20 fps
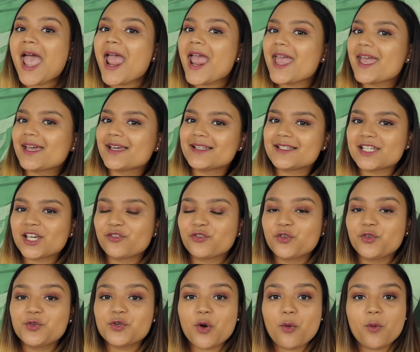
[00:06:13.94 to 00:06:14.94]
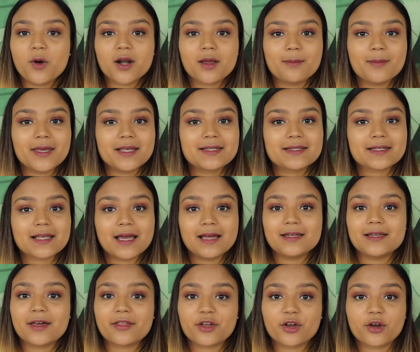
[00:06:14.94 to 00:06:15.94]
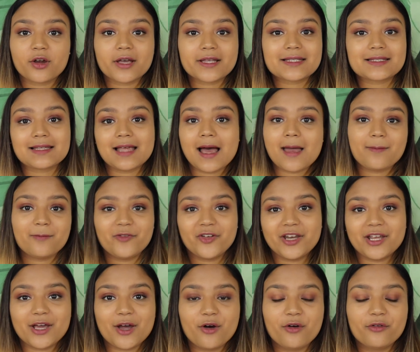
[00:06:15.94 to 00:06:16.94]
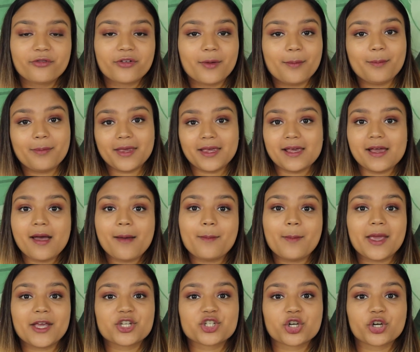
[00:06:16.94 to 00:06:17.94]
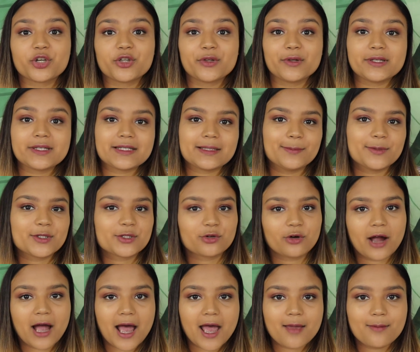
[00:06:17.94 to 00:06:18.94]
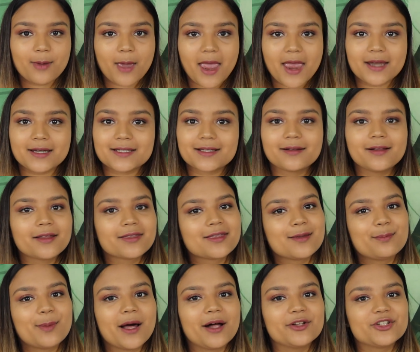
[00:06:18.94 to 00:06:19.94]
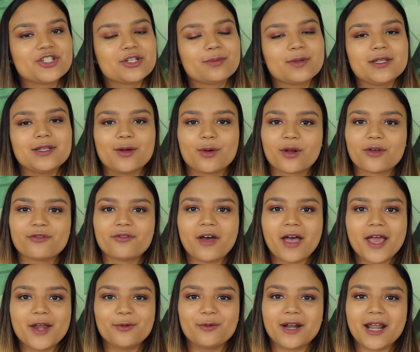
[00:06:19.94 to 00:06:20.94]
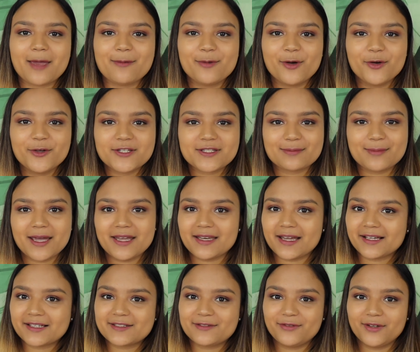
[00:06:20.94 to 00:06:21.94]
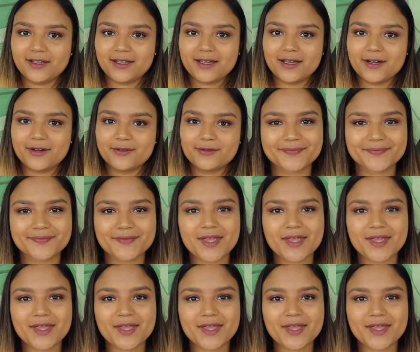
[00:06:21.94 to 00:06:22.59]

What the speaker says: And if you don't want to miss another slime video from me, make sure you subscribe and click the bell to be notified when I post my next video.